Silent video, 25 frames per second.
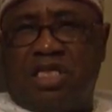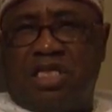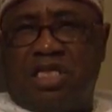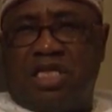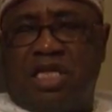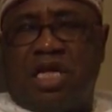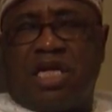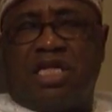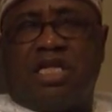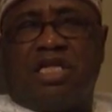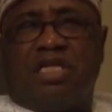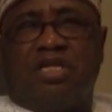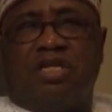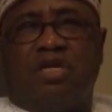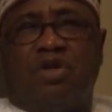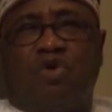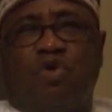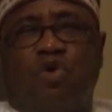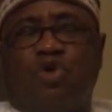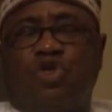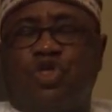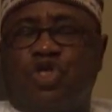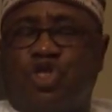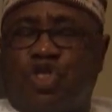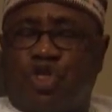that
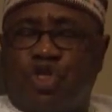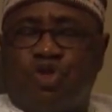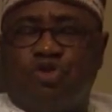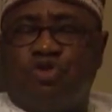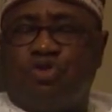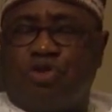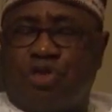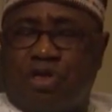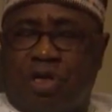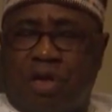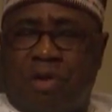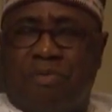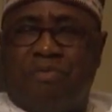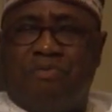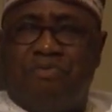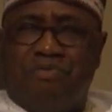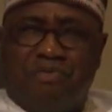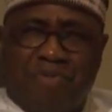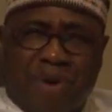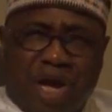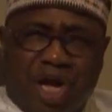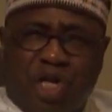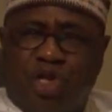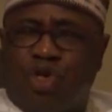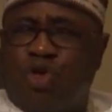constitute a
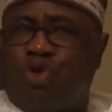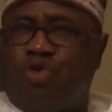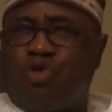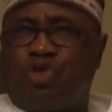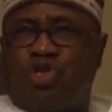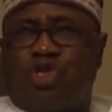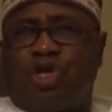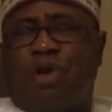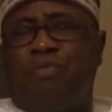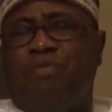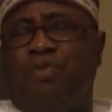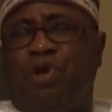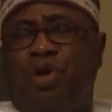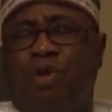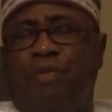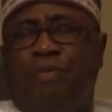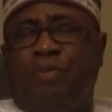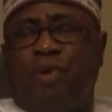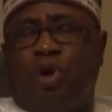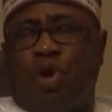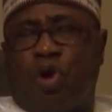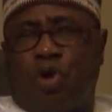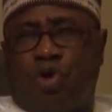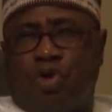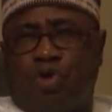major stumbling
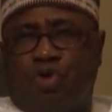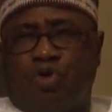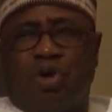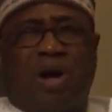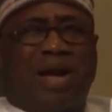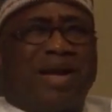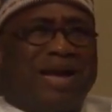block to